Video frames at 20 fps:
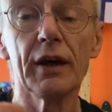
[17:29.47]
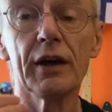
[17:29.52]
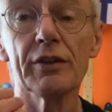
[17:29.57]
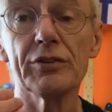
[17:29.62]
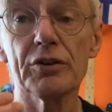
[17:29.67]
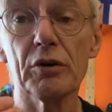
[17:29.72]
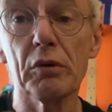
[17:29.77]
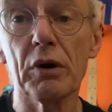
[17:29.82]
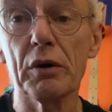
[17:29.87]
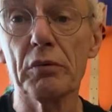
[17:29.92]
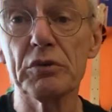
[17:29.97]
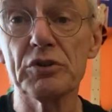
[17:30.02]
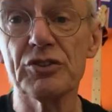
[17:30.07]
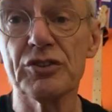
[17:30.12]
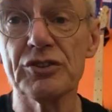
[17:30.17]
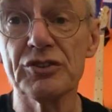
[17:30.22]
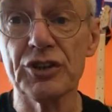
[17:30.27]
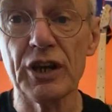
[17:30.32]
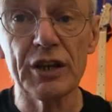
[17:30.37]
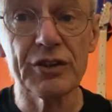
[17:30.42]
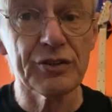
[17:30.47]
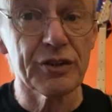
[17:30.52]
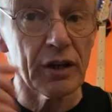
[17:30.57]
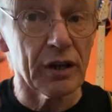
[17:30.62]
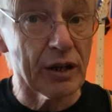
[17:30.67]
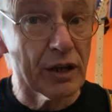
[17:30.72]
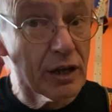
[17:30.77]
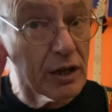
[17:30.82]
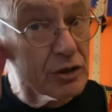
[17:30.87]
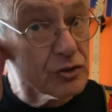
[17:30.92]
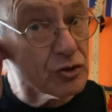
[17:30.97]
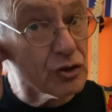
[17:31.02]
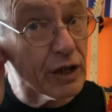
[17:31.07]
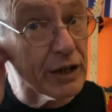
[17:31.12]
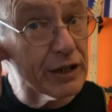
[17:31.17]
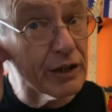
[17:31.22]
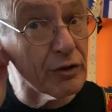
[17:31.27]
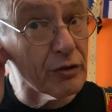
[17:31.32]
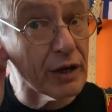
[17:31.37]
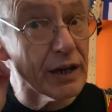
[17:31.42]
So I would suggest
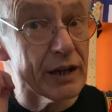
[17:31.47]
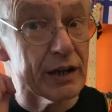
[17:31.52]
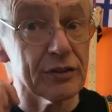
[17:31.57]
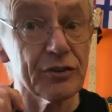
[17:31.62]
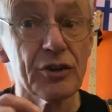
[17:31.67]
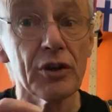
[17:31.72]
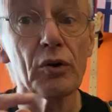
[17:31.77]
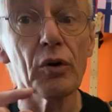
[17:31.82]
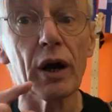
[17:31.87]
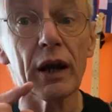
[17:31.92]
train your ear too.